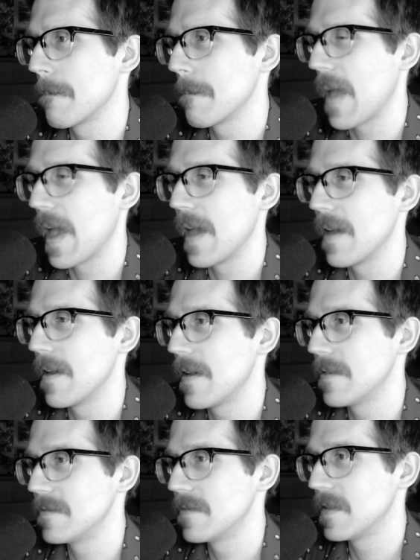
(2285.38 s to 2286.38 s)

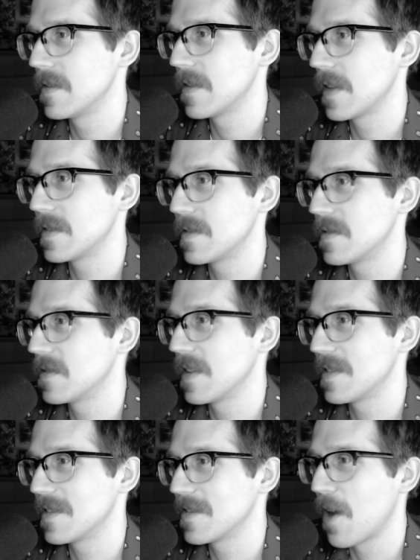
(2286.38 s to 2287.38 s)
And
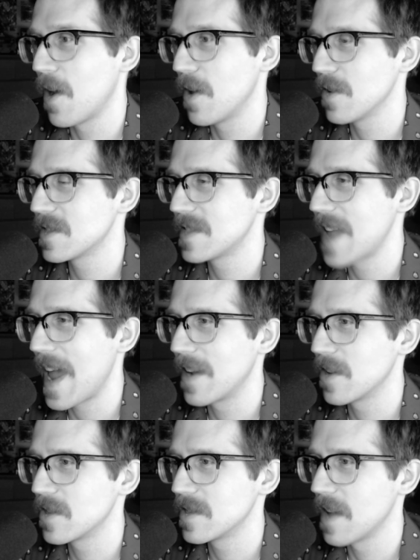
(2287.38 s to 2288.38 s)
it's all
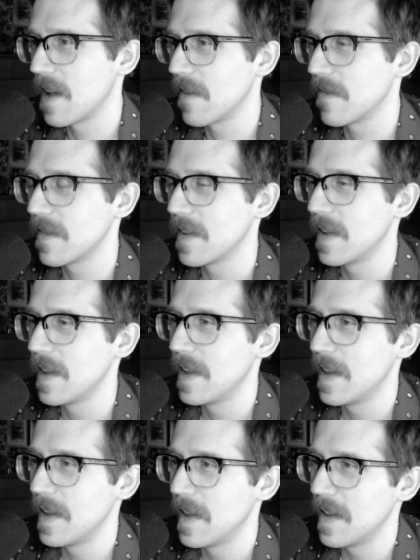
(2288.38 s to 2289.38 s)
standard stuff.
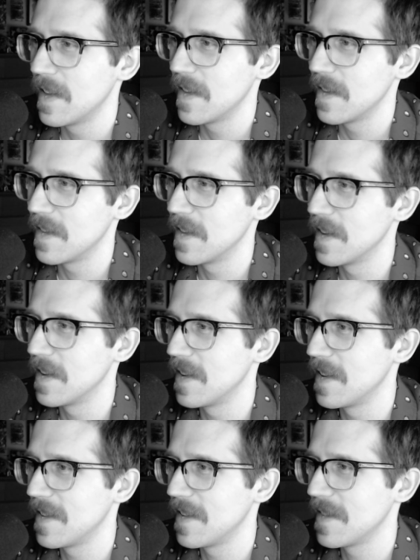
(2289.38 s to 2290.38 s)

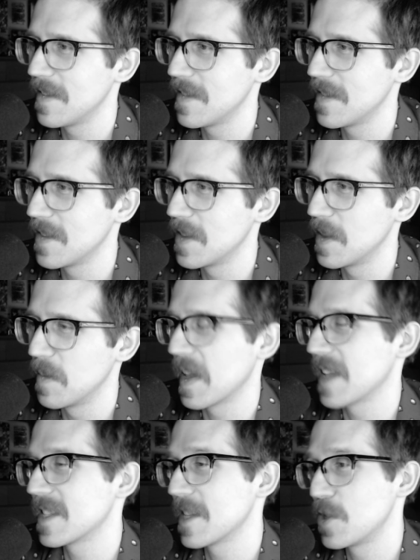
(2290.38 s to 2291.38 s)
The
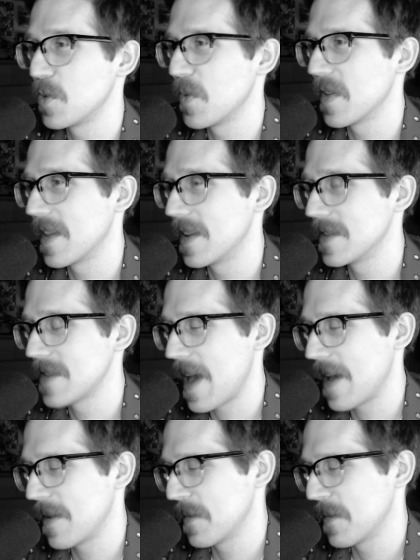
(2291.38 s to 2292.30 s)
biggest issue with it is that